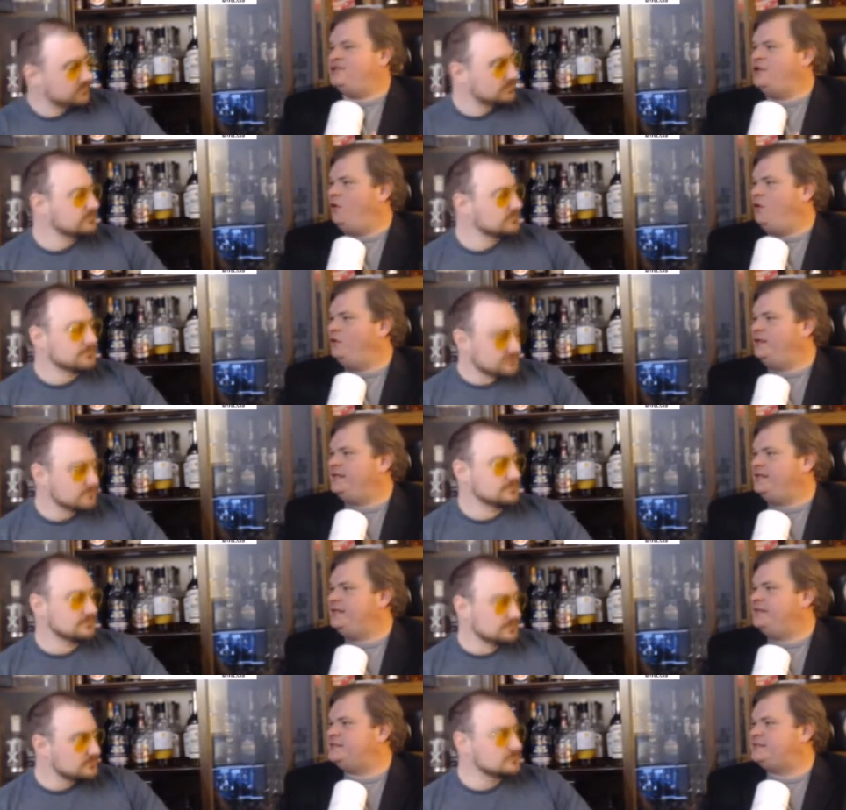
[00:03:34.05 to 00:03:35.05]
Speaker 1: holding
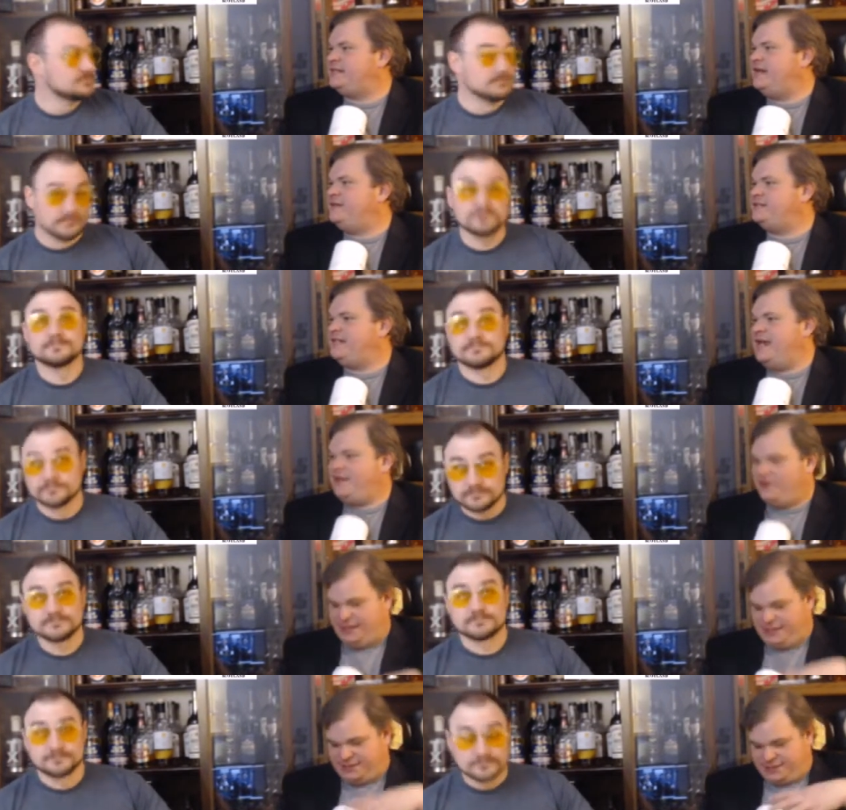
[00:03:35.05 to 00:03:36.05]
these staves hmm. together. It
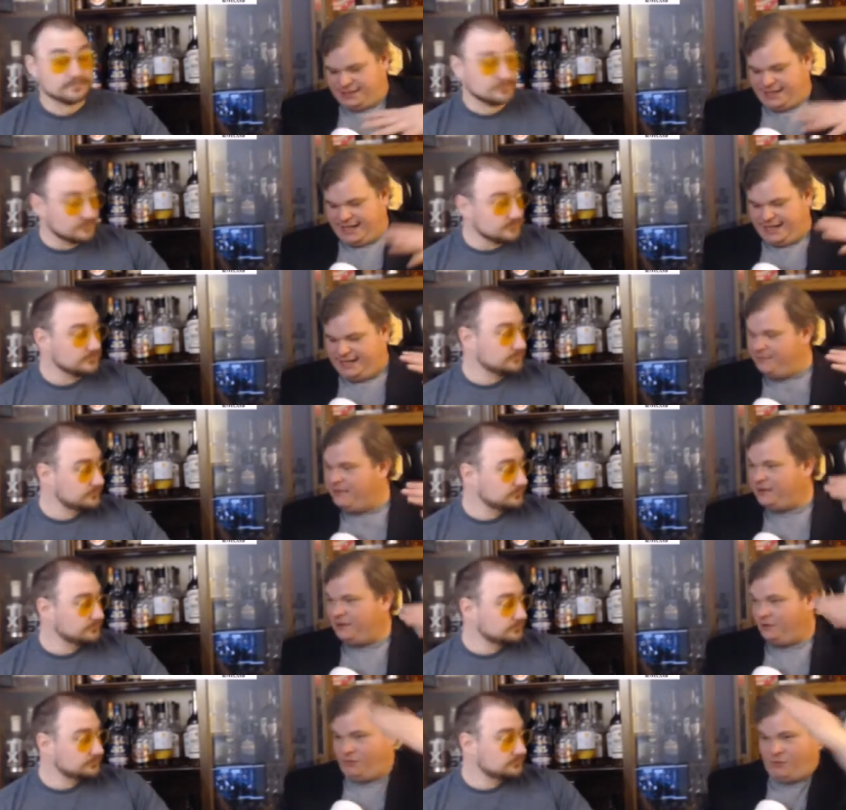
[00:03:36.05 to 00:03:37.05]
is just getting them at the
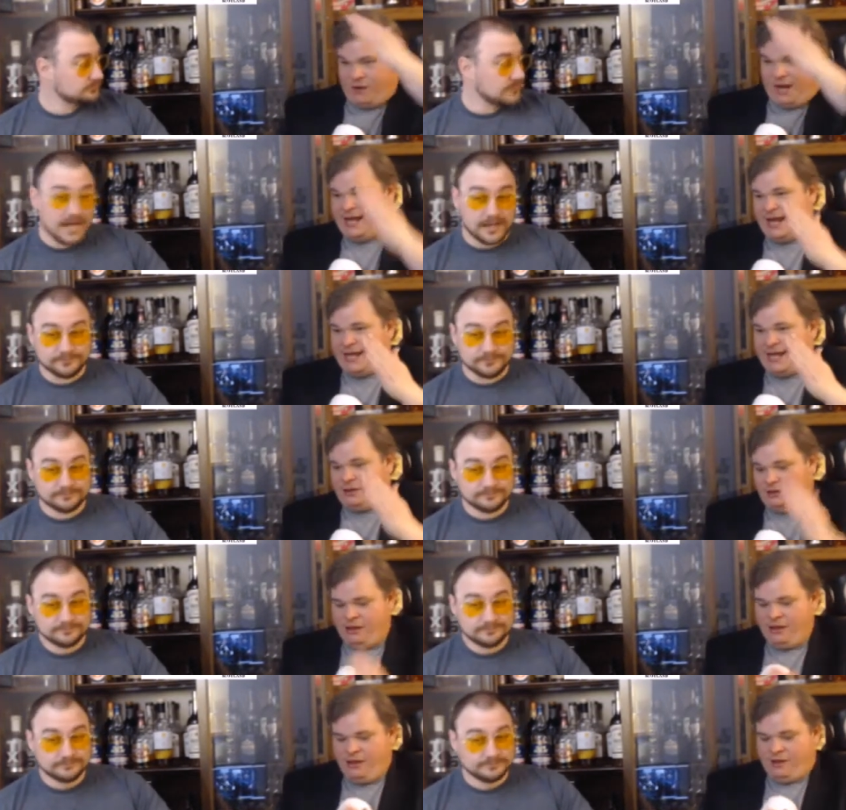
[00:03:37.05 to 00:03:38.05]
right yeah. angle,
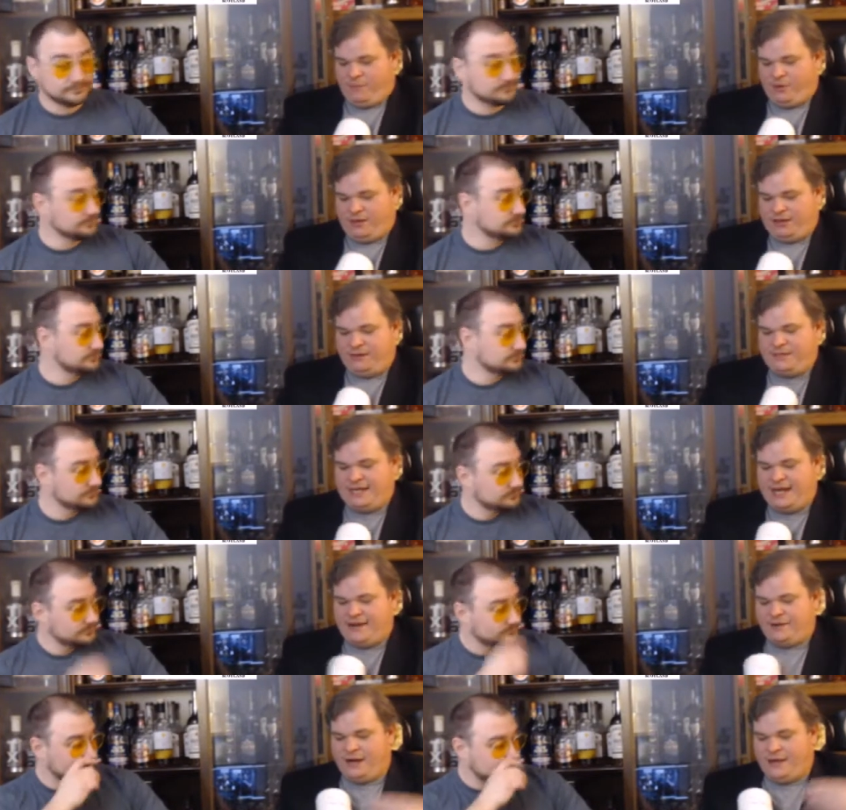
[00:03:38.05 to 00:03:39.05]
putting them
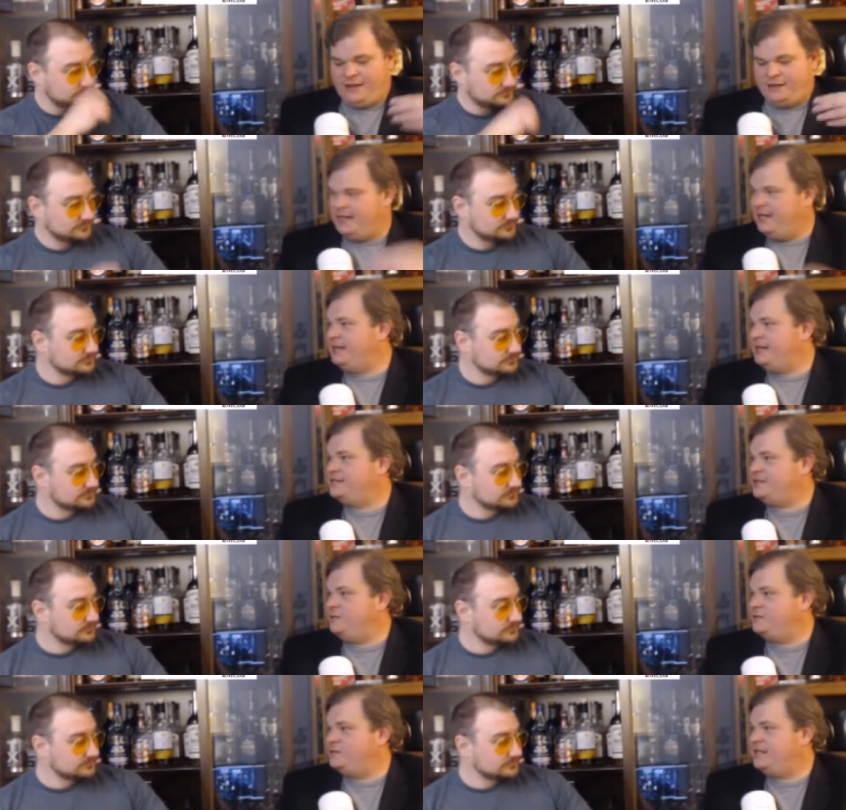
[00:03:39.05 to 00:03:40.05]
together, and then getting these
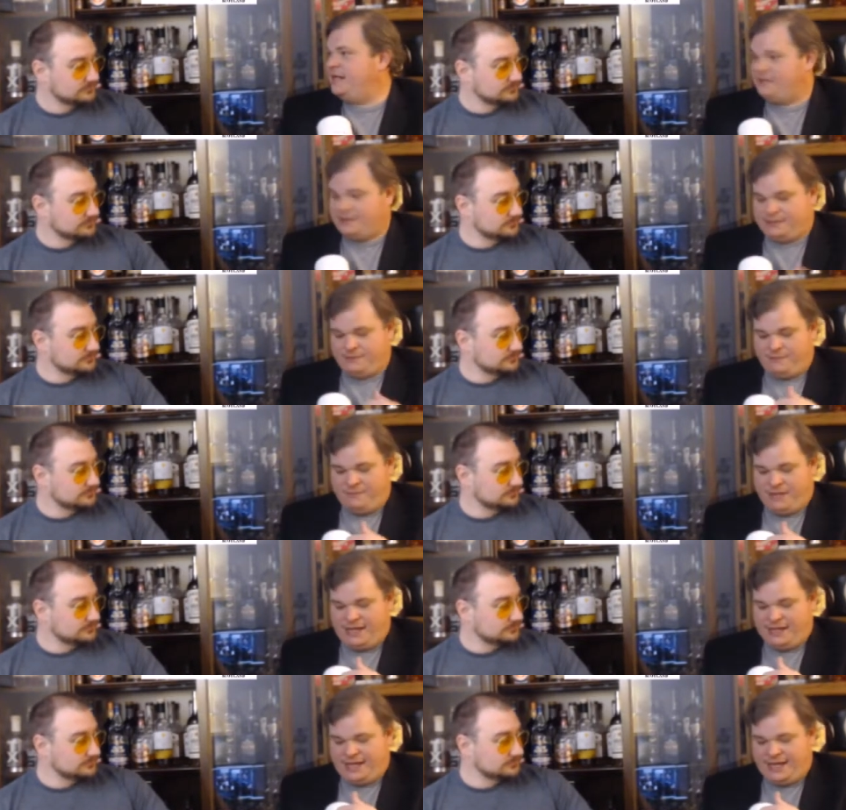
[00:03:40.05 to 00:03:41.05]
hoops together. Because the minute
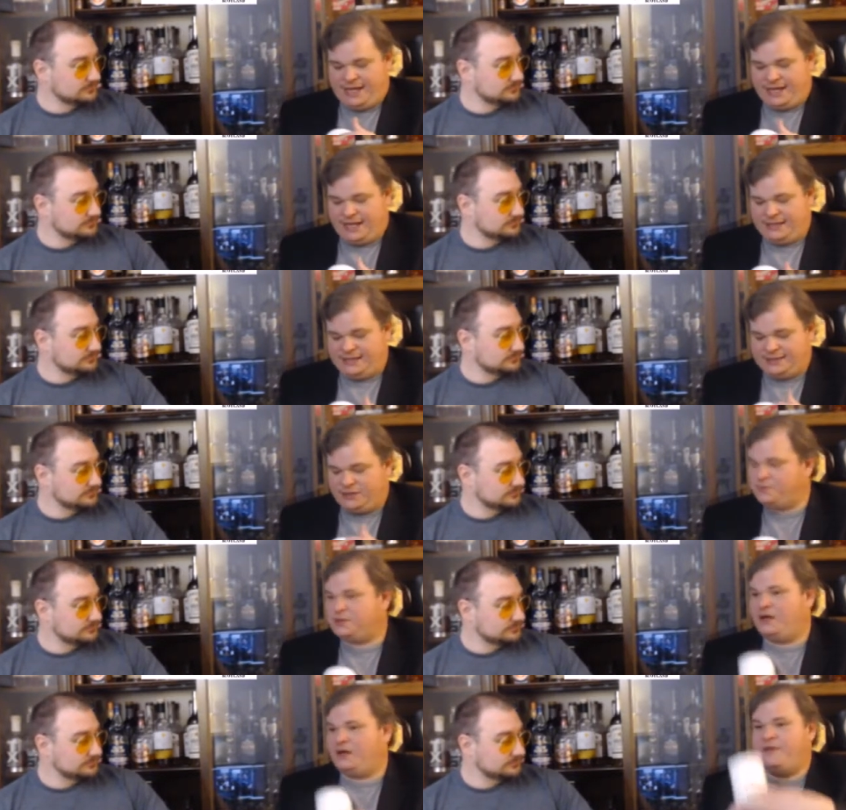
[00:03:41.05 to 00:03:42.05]
they cut these hoops
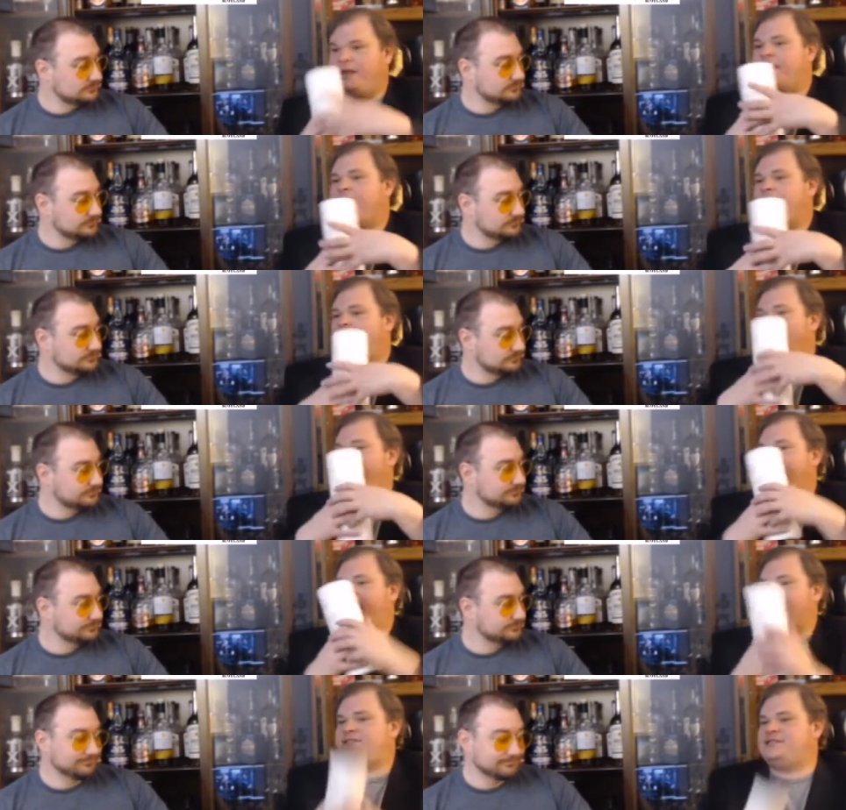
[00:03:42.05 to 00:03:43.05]
off, the whole
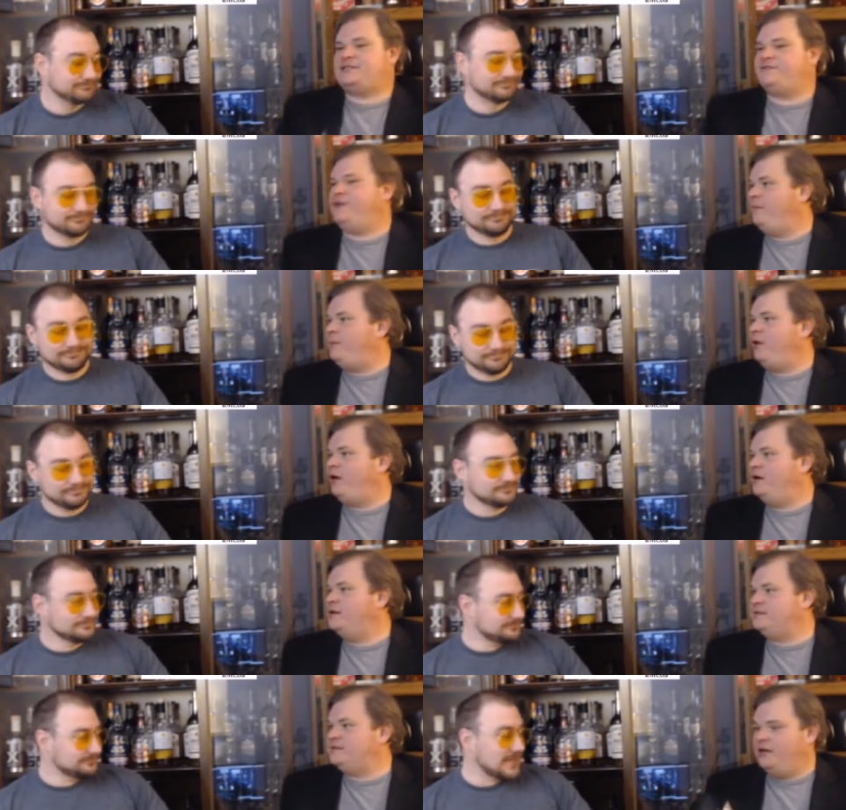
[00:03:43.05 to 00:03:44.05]
cast just fell apart.
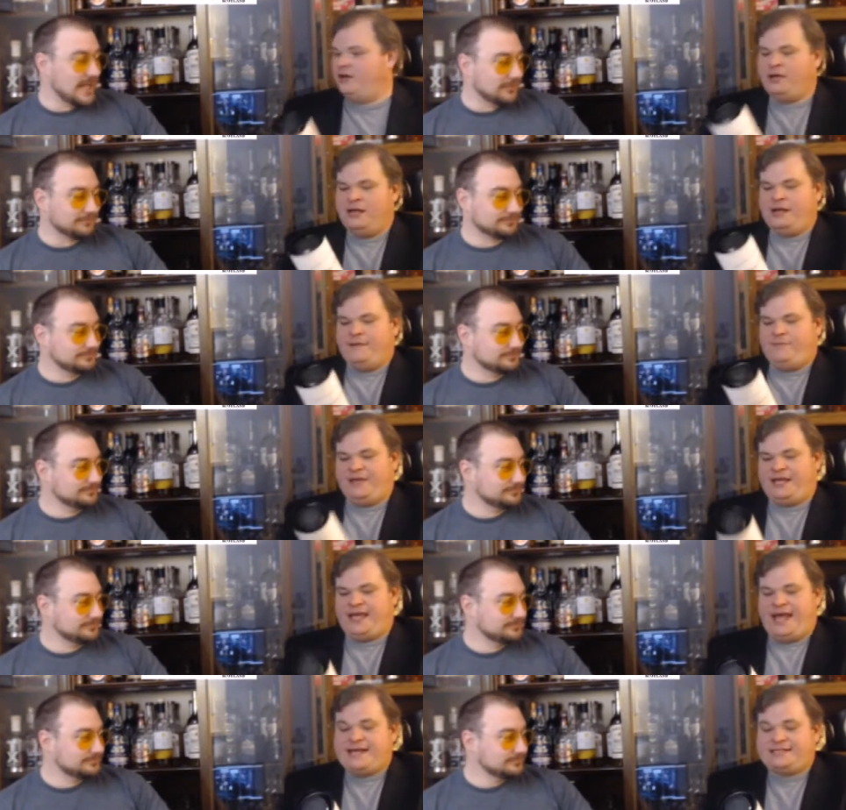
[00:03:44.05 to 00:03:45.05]
So yeah. the
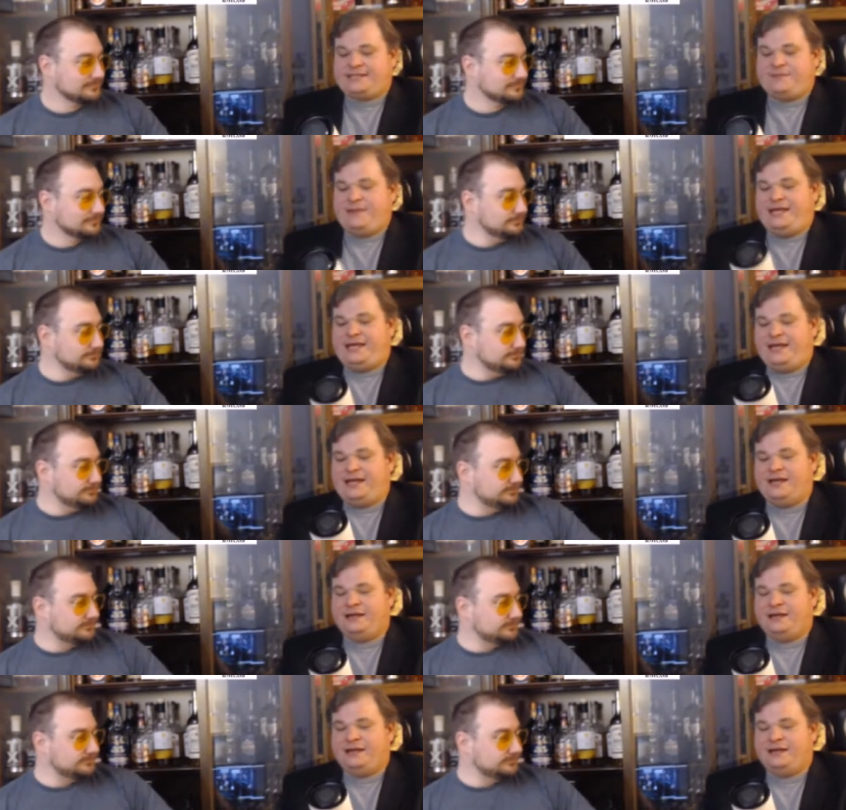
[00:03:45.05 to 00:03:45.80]
cask making,